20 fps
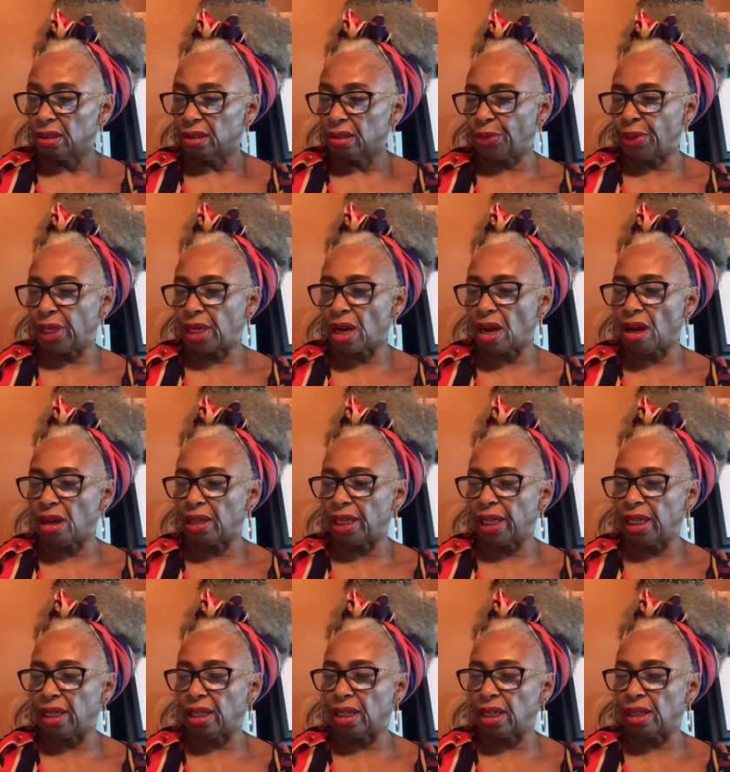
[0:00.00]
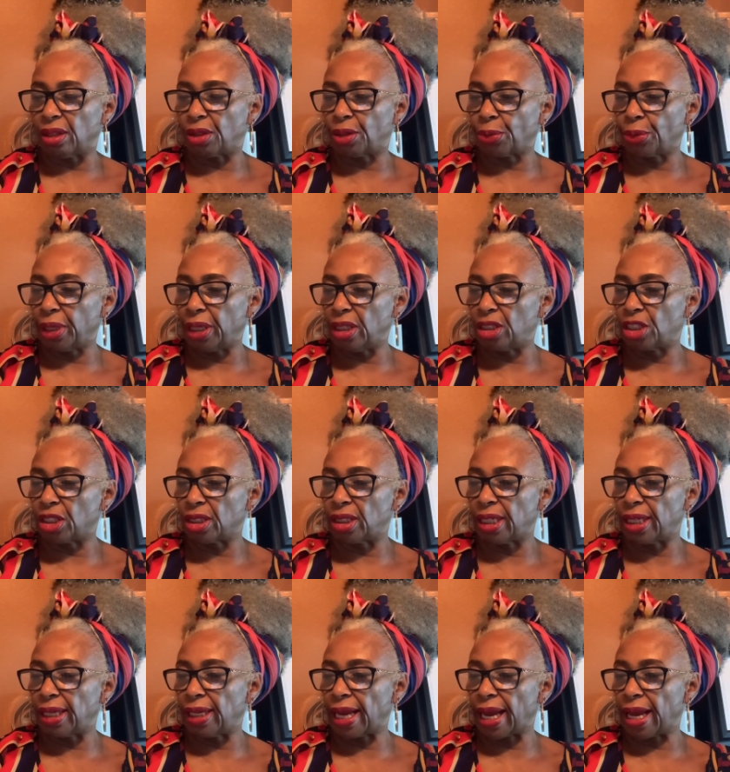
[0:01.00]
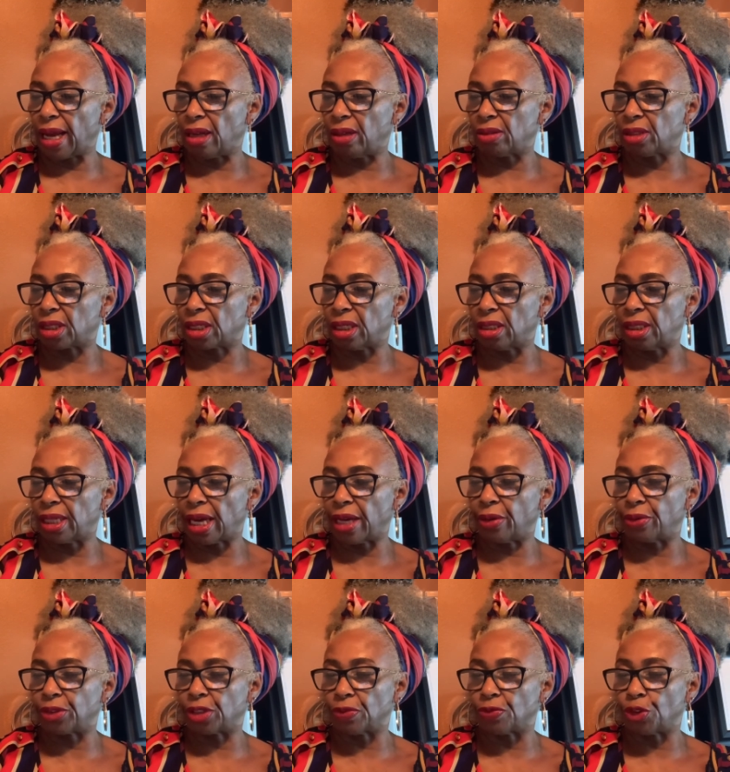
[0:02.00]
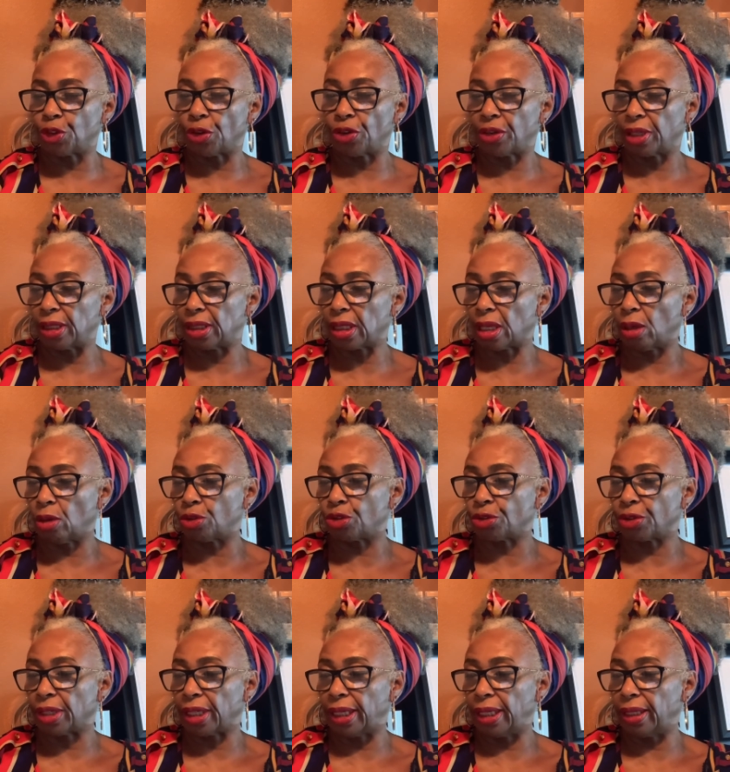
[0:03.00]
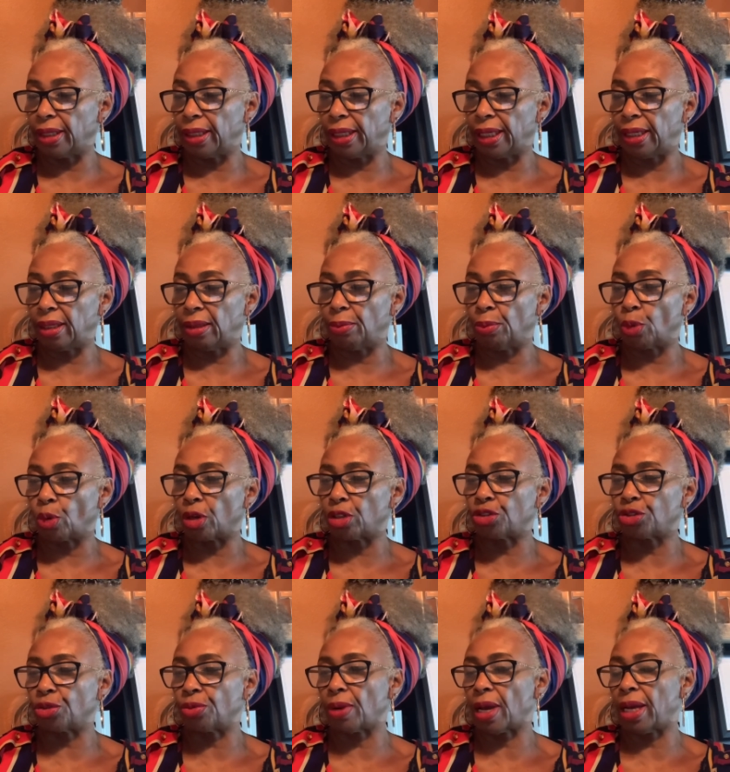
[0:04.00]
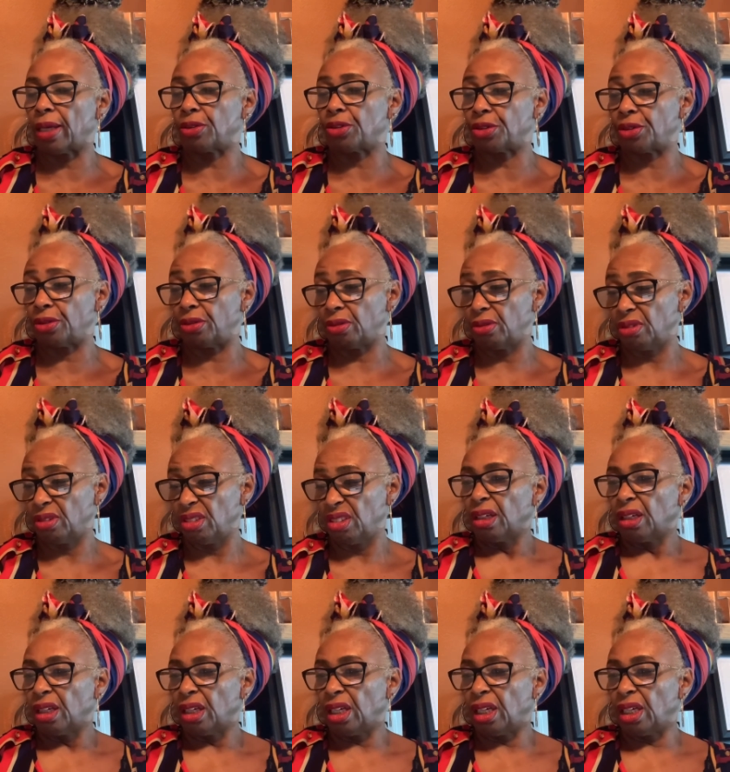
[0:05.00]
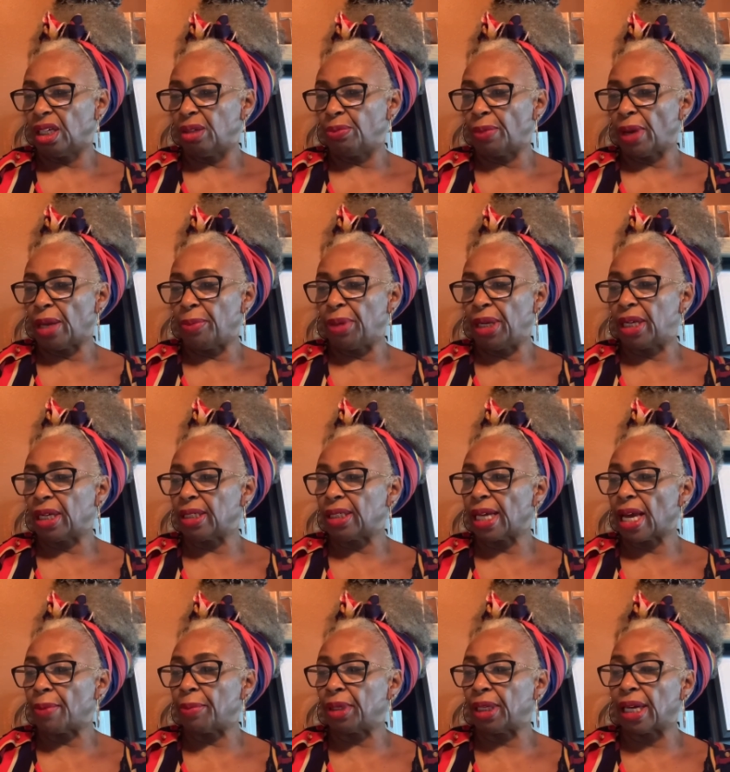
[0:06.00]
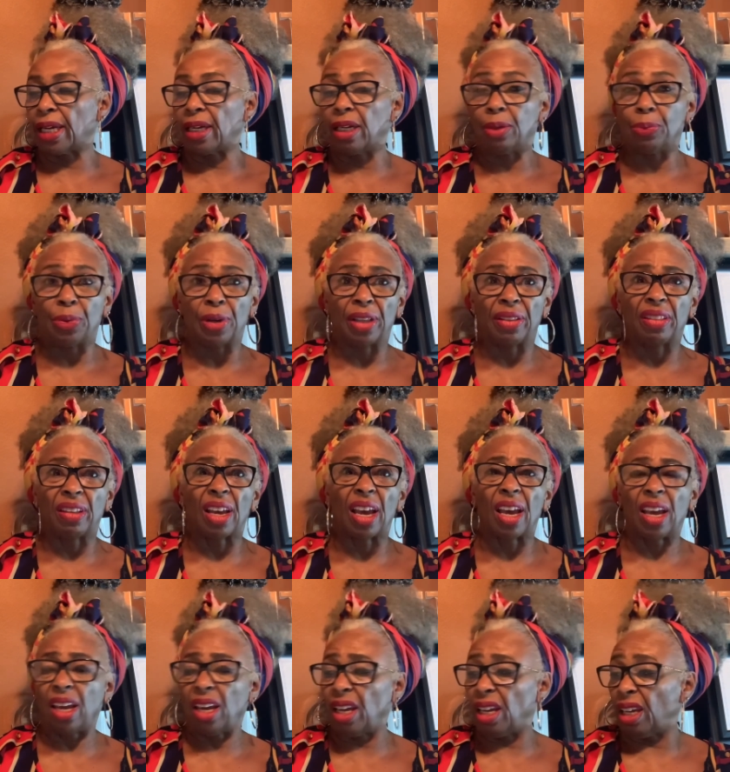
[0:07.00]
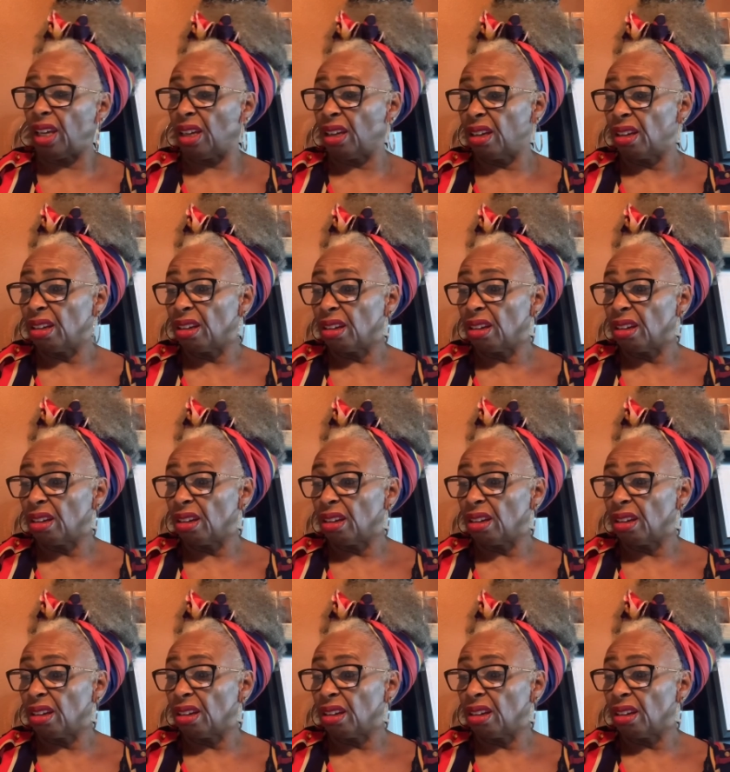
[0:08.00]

Recalling three to 10 ounce containers of Jergens Ultra Healing Moisturizer. It may be contaminated with a